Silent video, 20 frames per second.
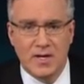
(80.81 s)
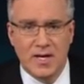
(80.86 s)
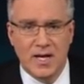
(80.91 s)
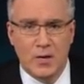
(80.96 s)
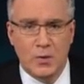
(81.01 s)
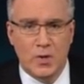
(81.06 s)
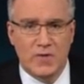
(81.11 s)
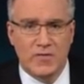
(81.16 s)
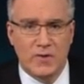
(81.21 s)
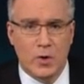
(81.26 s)

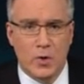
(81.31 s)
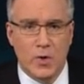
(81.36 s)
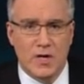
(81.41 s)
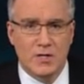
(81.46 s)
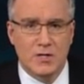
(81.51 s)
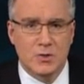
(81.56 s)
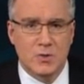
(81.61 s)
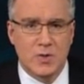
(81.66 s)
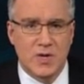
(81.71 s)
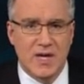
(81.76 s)
And whatever
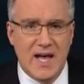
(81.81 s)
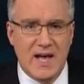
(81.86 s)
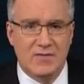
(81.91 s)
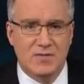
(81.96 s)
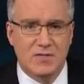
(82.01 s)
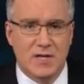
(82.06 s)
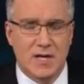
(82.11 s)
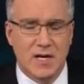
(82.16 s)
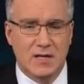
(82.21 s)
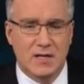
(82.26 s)
questions we have
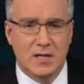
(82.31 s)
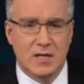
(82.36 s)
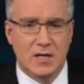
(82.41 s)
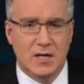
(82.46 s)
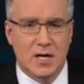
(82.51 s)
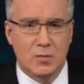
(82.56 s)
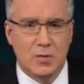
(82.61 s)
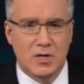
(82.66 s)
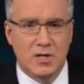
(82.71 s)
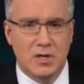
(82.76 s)
tonight, the
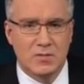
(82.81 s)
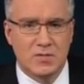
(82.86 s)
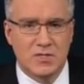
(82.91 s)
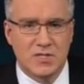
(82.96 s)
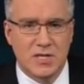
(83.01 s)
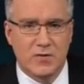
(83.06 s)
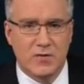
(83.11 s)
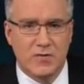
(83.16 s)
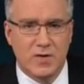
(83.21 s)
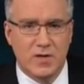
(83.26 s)
gunman
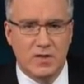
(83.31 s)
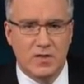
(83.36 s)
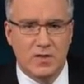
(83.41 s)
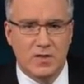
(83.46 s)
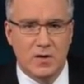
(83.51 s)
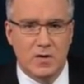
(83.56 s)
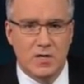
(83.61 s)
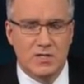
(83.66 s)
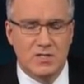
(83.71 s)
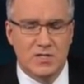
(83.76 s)
himself, in
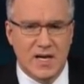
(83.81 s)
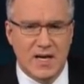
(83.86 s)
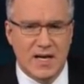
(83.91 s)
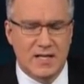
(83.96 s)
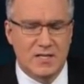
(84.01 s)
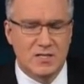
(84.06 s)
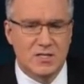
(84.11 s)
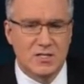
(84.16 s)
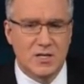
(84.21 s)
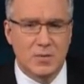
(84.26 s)
theory,
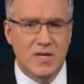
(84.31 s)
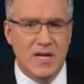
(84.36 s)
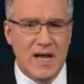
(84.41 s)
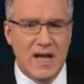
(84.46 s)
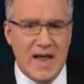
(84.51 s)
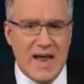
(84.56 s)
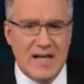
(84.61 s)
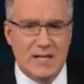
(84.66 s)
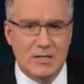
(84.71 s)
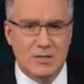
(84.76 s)
can someday
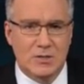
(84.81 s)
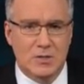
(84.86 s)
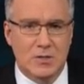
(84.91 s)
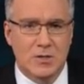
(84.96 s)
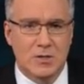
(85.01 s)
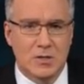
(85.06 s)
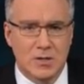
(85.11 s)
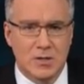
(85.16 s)
answer,